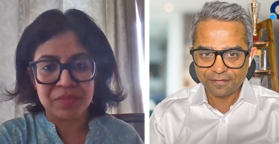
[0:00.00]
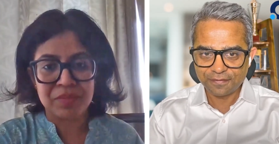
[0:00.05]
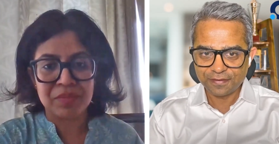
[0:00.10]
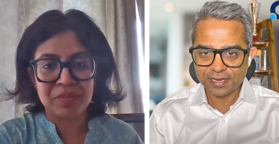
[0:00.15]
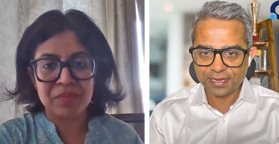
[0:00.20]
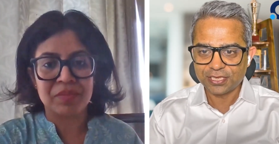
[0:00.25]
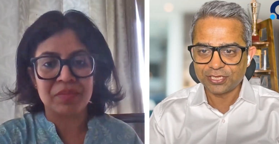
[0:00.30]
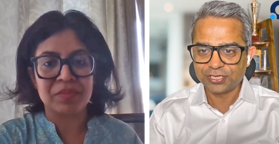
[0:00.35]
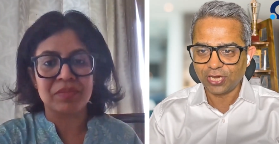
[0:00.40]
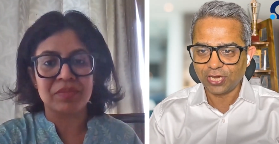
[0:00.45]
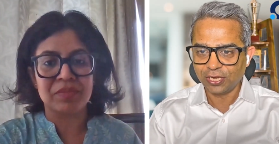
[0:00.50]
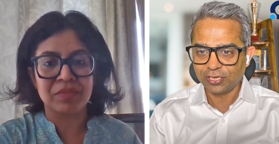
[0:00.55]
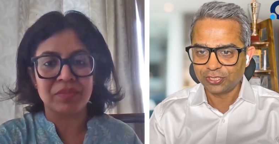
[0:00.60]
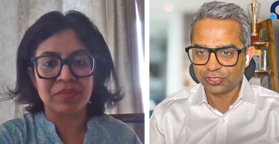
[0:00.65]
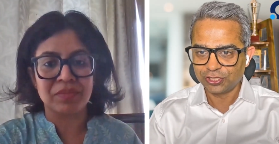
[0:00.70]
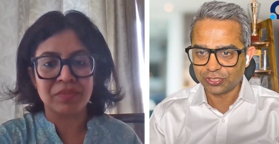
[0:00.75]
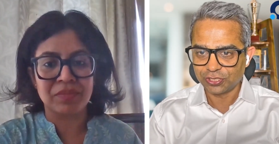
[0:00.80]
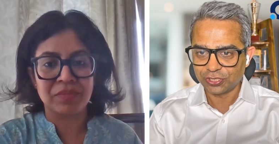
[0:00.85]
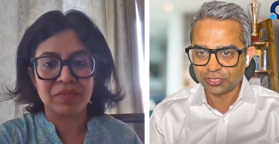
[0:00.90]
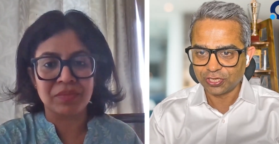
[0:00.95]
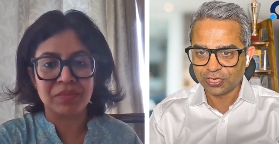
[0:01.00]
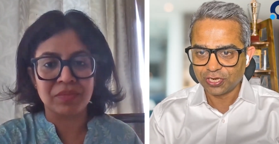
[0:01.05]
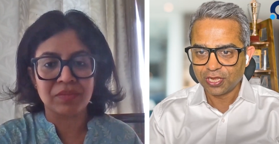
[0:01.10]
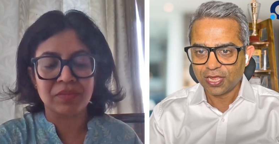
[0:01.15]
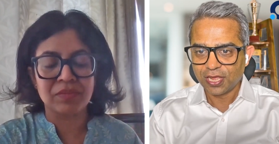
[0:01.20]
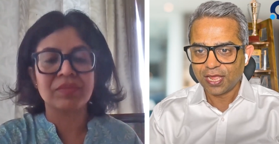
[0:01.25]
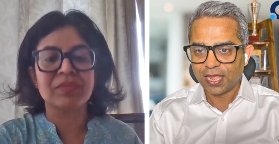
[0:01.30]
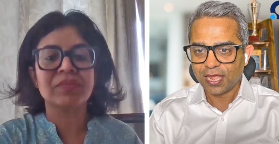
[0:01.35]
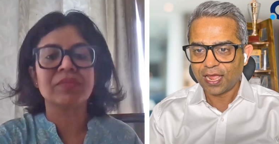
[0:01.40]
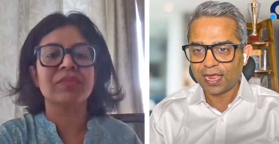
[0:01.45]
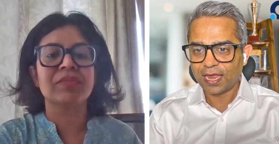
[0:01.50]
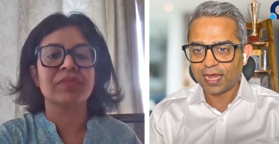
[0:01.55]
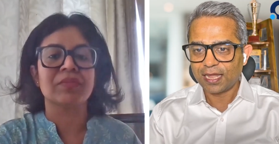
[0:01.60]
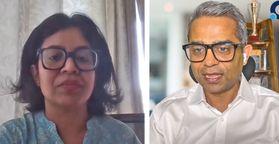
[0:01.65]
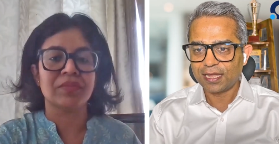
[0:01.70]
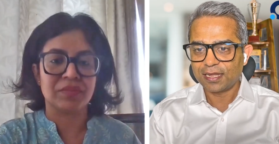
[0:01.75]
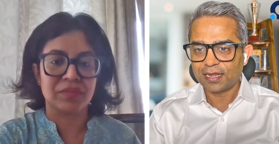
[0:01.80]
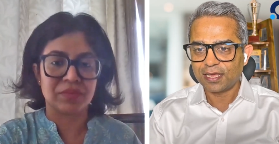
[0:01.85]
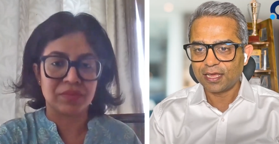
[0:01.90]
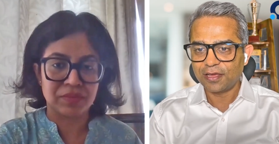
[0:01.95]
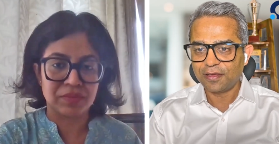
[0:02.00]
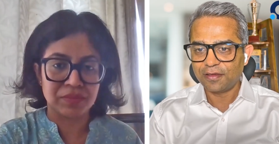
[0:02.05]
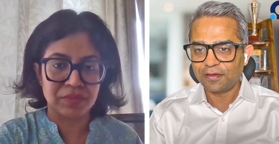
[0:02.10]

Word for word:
Speaker 1: every juncture. And